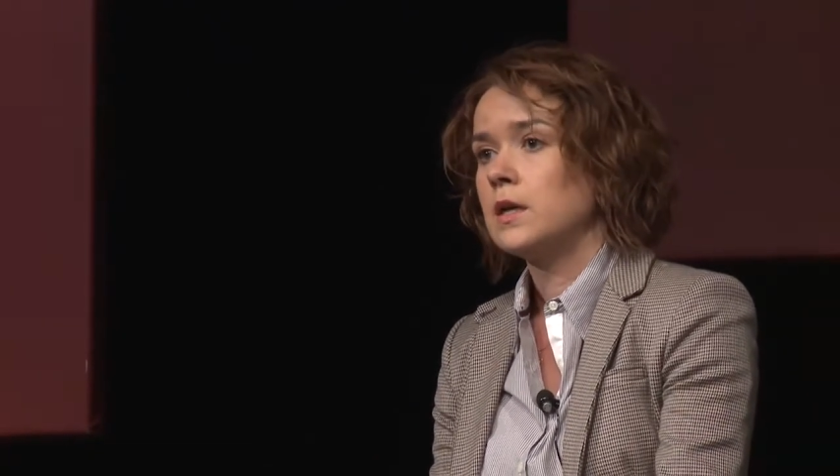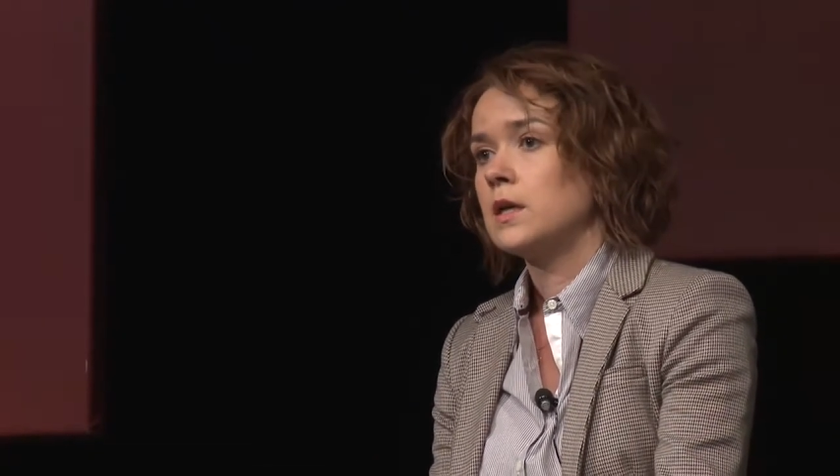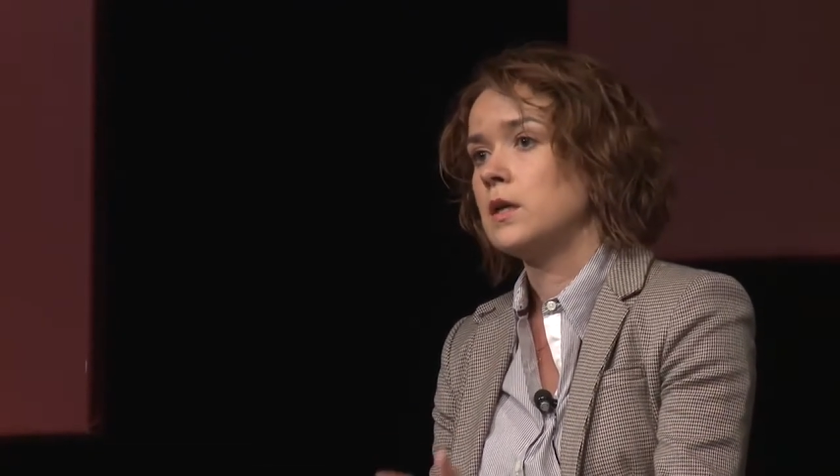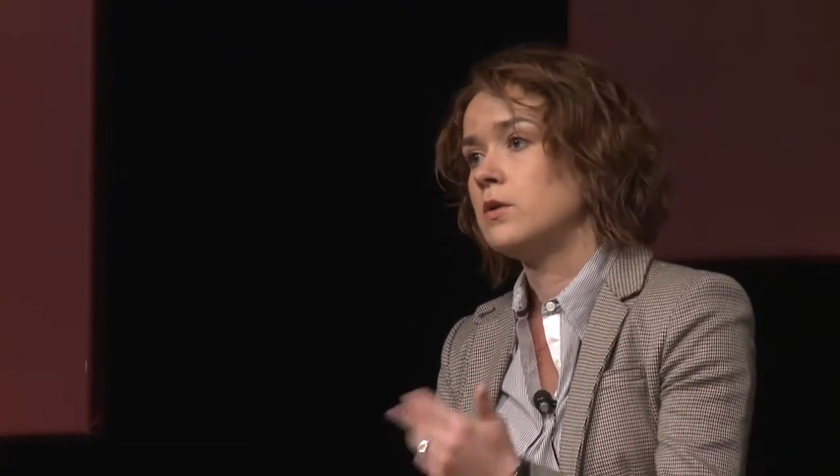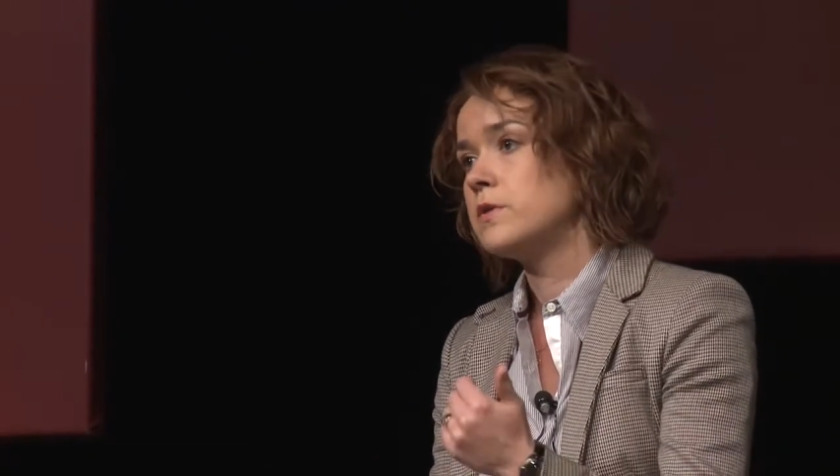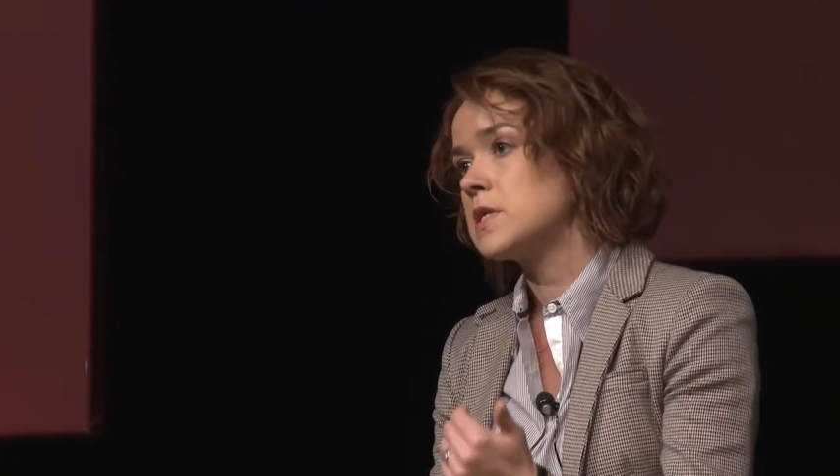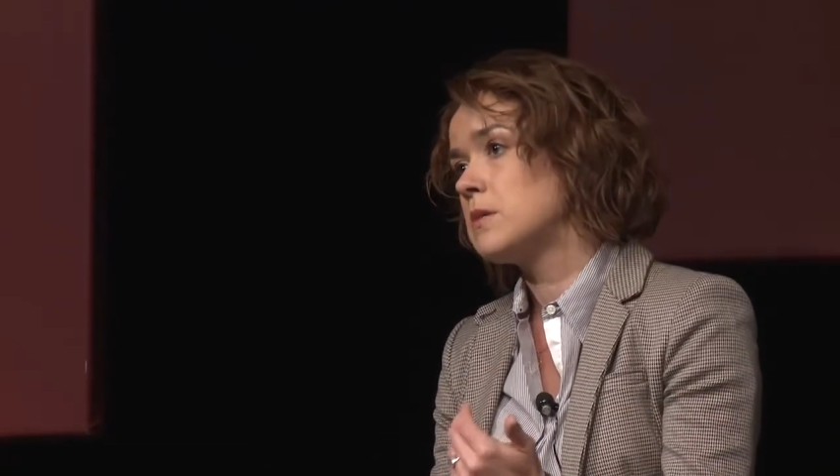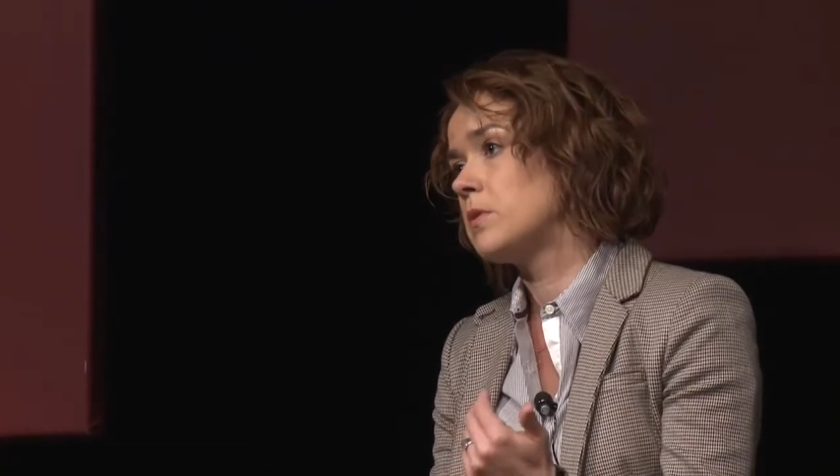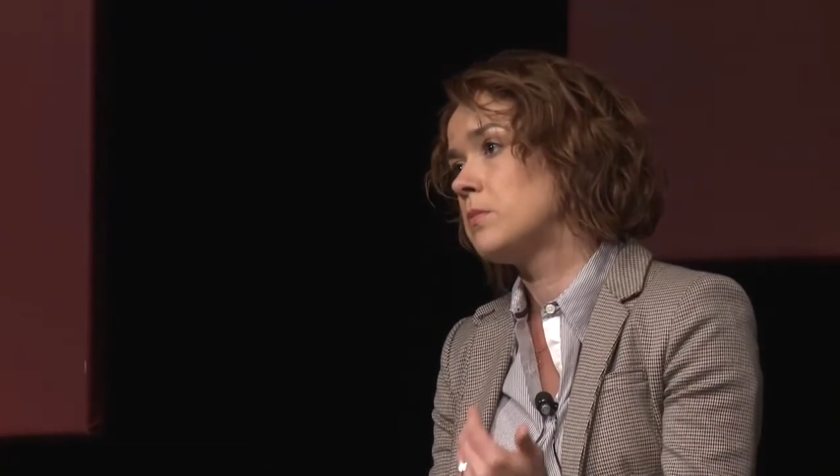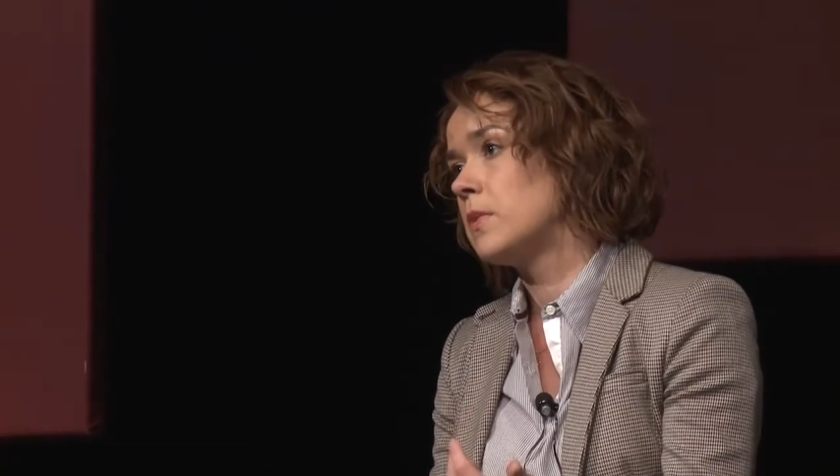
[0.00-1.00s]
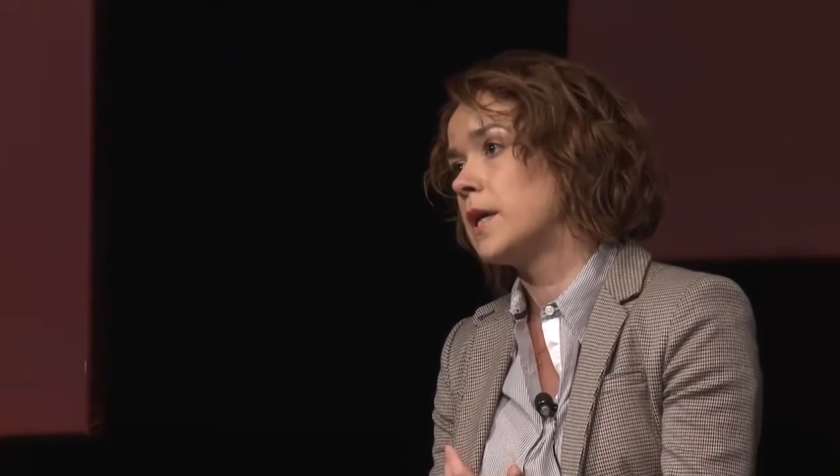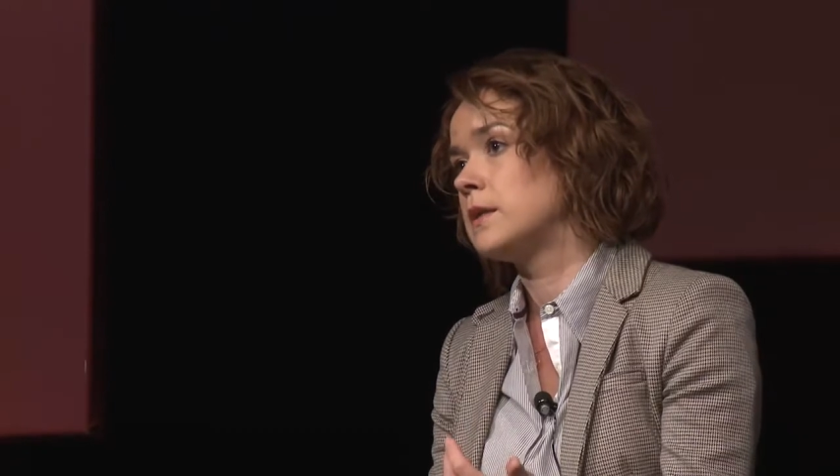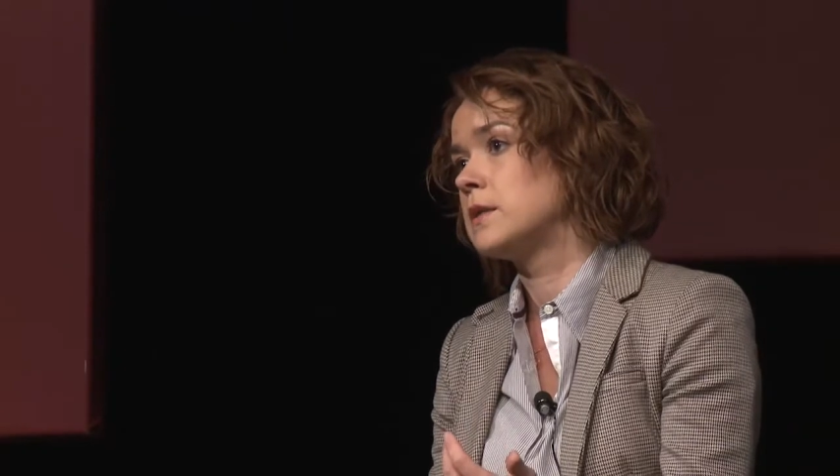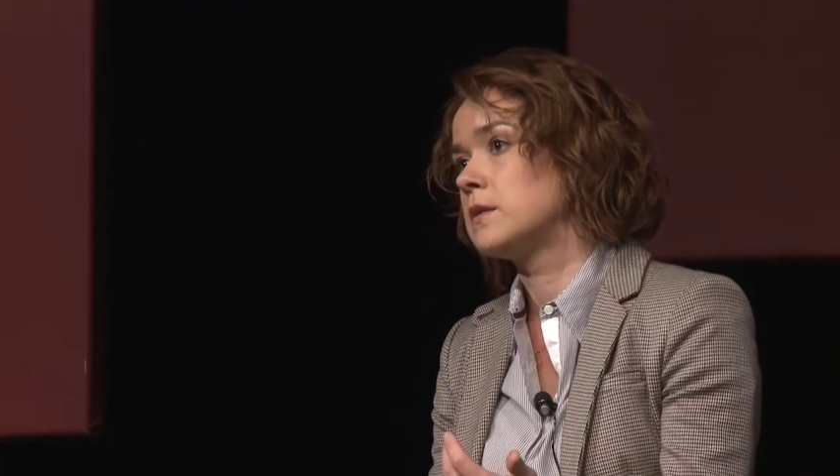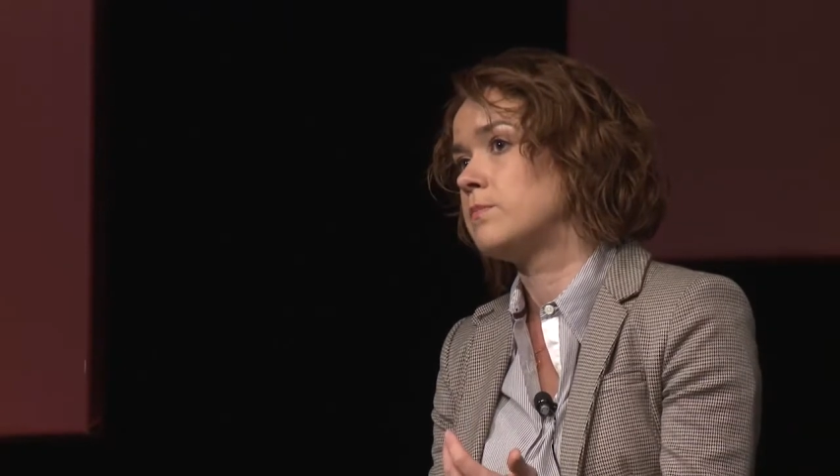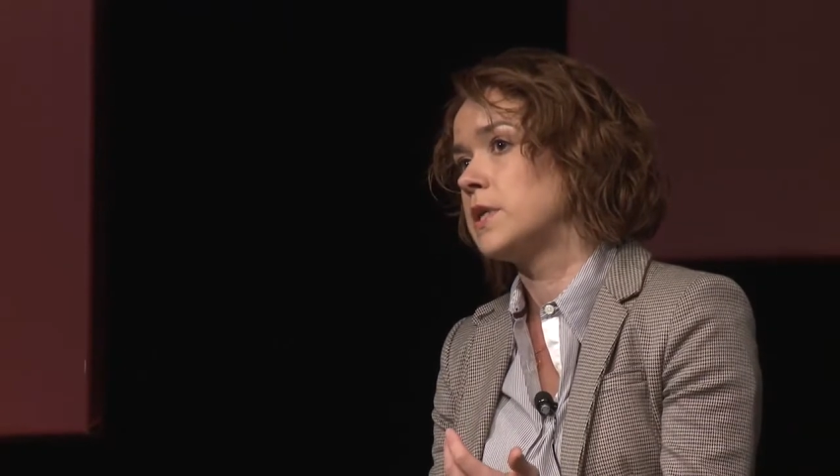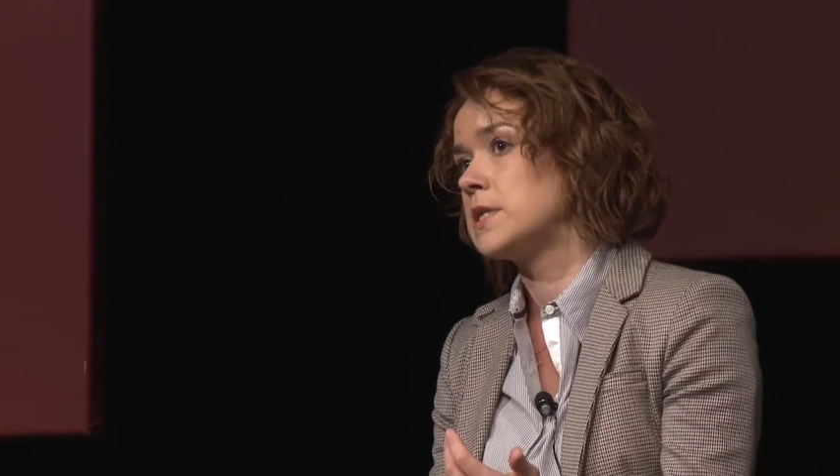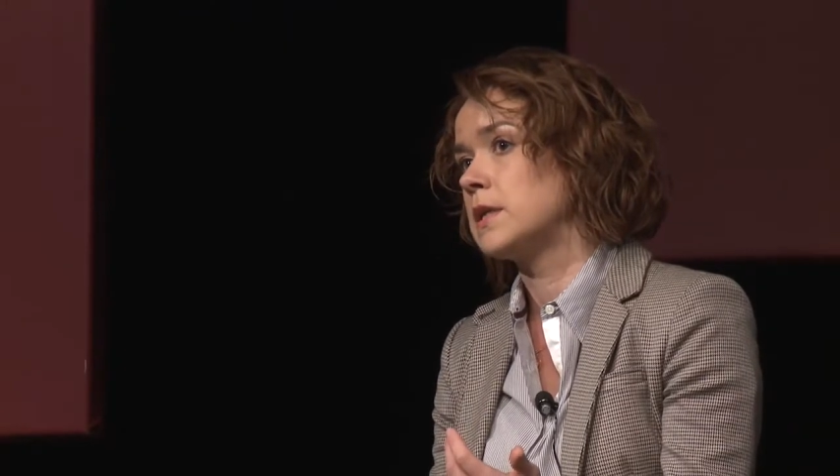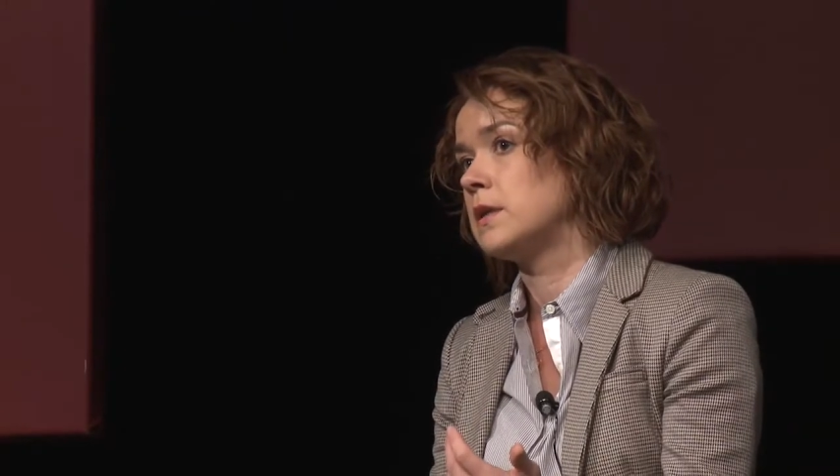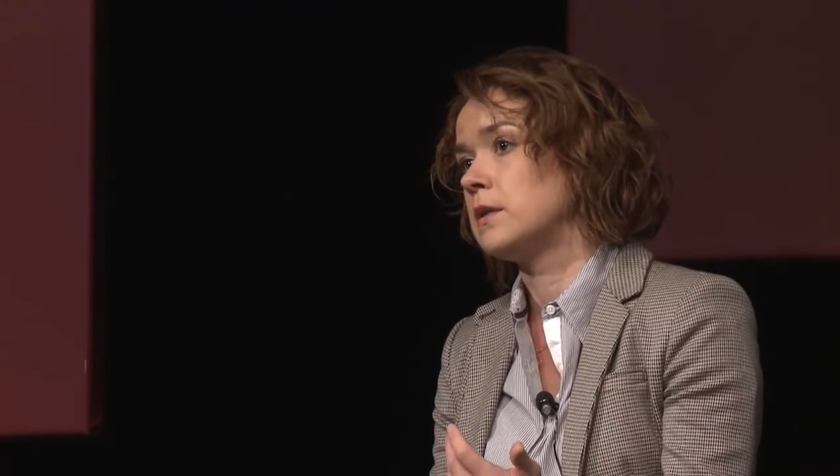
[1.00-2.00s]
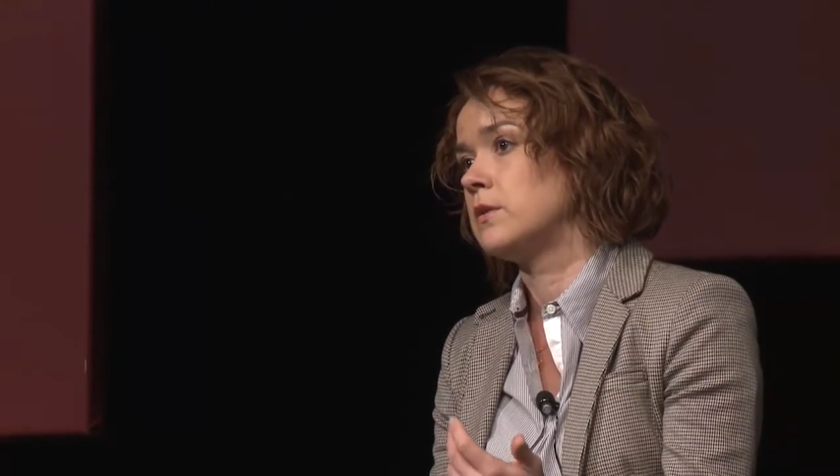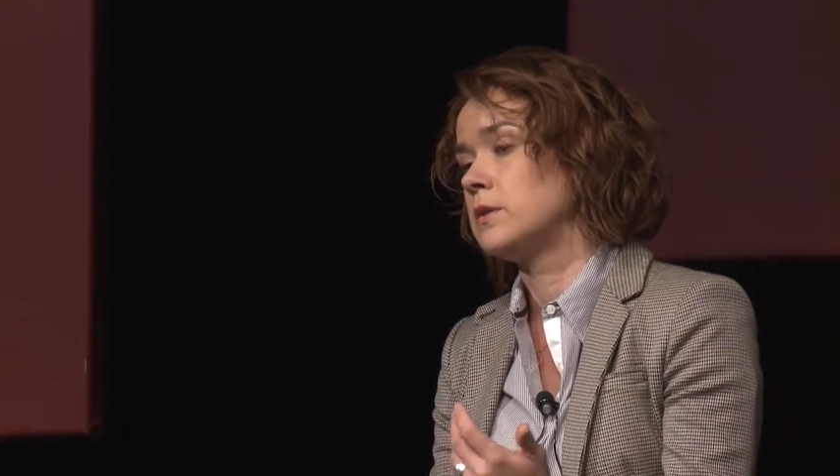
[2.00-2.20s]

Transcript: And always keep in mind that basically,